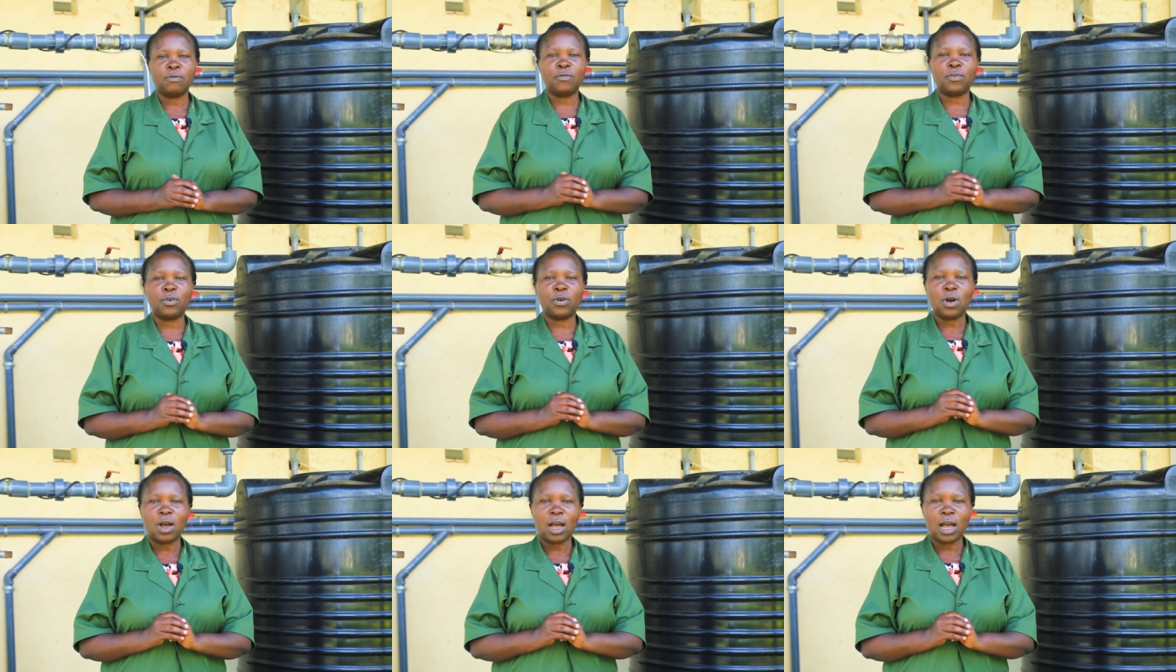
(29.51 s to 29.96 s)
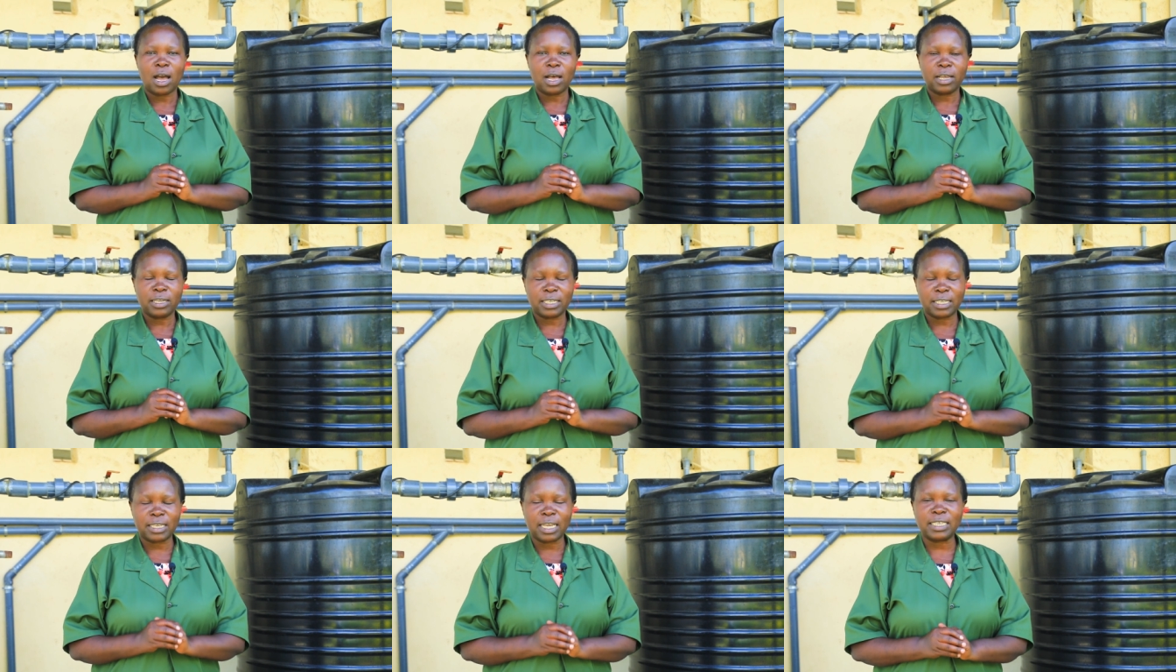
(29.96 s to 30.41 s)
for
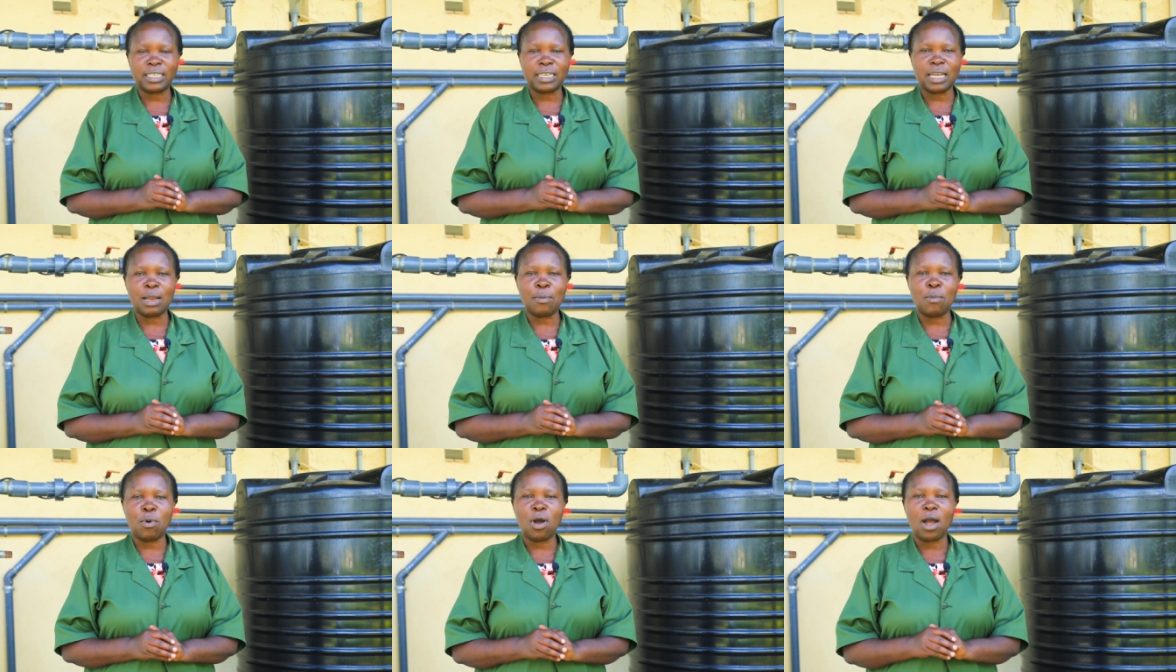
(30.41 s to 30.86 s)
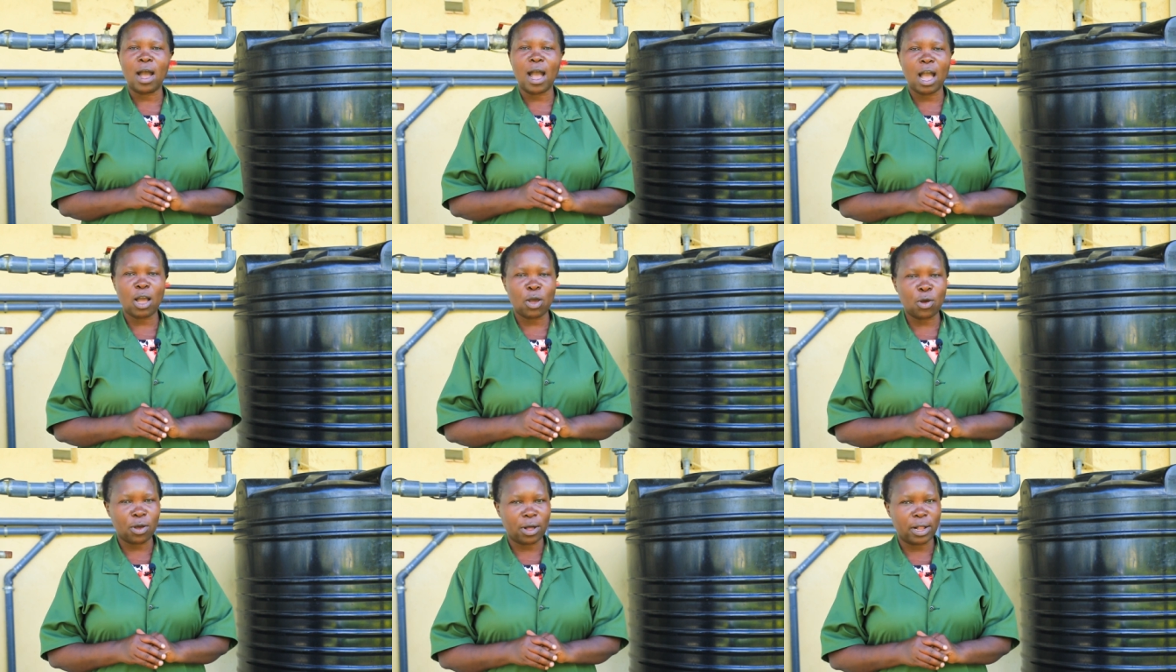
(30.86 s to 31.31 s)
sustainable
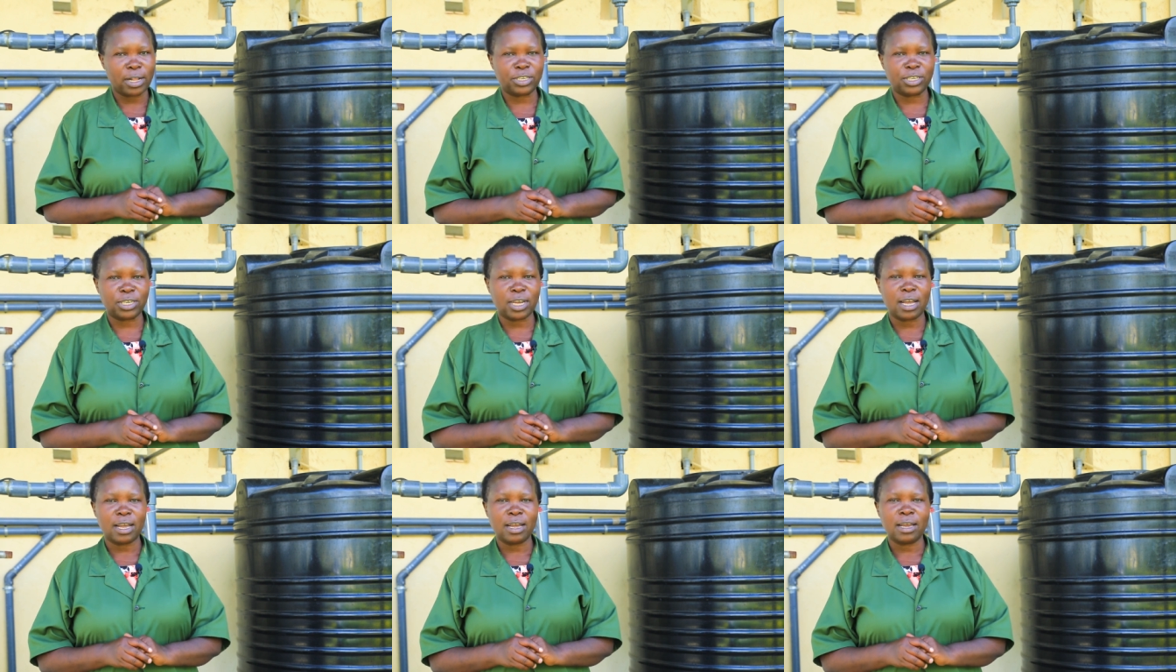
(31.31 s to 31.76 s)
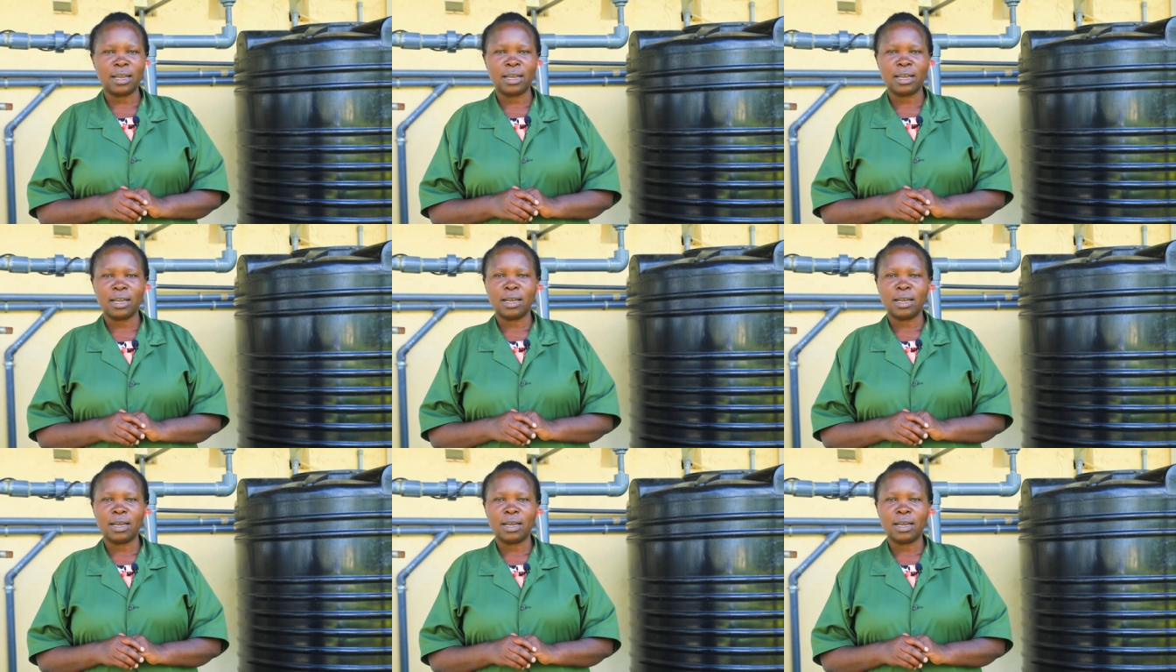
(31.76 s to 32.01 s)
aquaculture